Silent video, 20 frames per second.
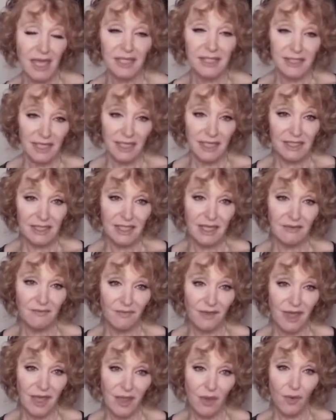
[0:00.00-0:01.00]
Designer
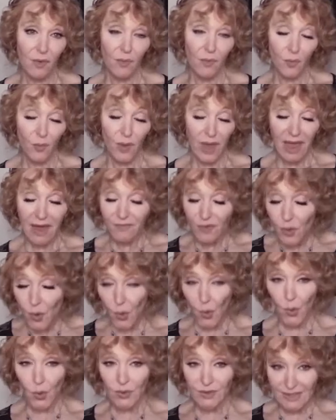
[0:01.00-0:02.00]
TV, we have a
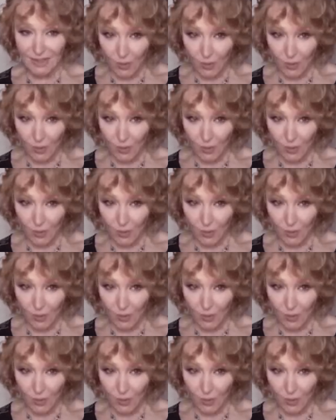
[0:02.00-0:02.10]
course